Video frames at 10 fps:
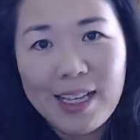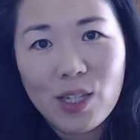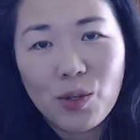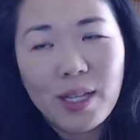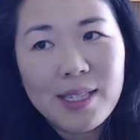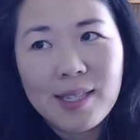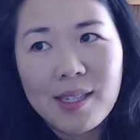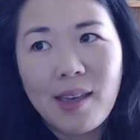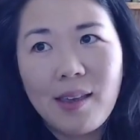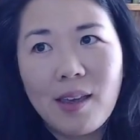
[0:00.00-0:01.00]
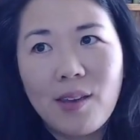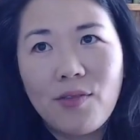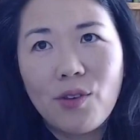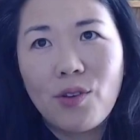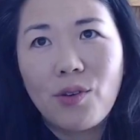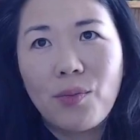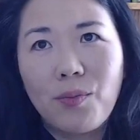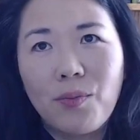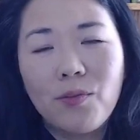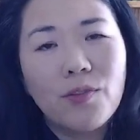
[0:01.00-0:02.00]
So let's say if you're,
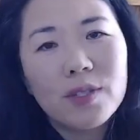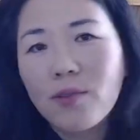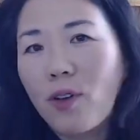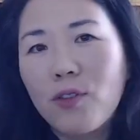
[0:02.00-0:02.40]
first of all,